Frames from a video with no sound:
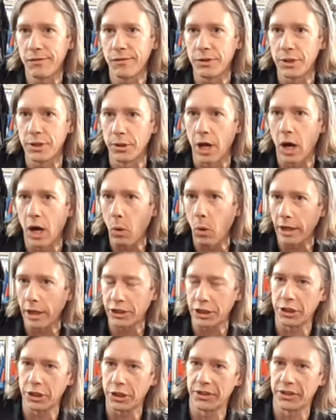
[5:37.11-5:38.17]
You're not
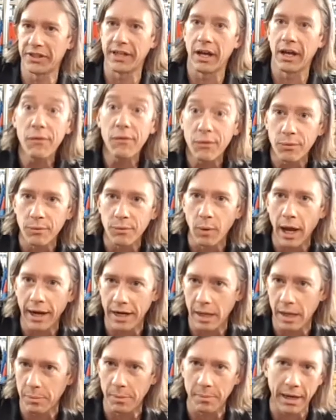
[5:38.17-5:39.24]
watching yourself ride
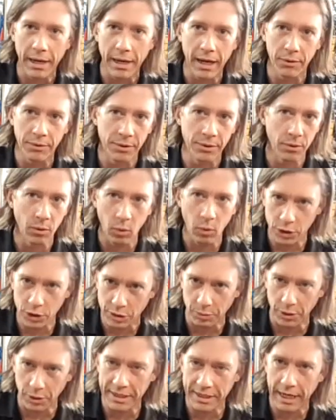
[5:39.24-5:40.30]
up a mountain or
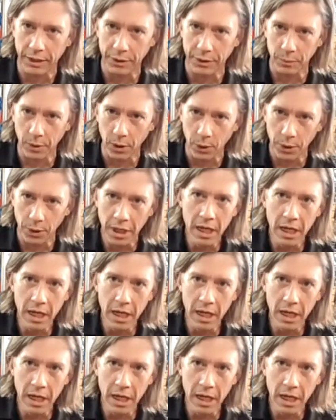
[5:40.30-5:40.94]
sprint down the road,